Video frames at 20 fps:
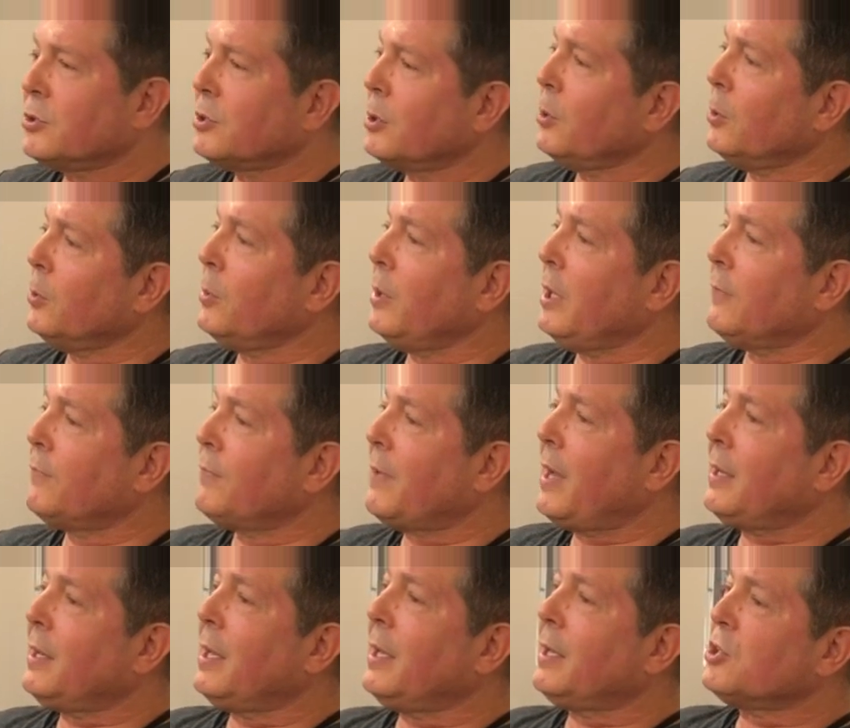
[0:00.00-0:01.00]
So if
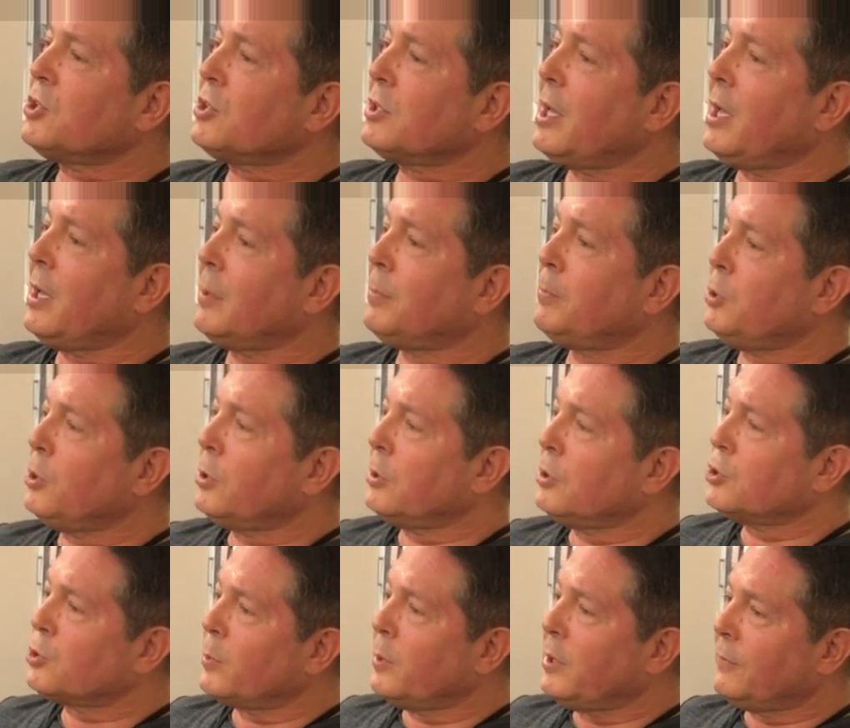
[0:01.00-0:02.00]
I take a step
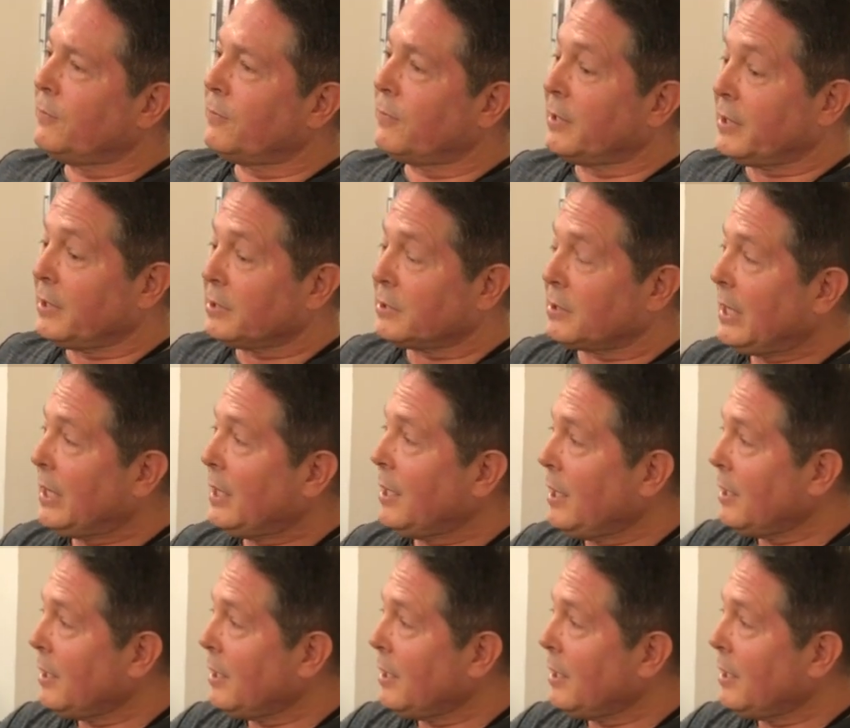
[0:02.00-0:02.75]
during swing phase,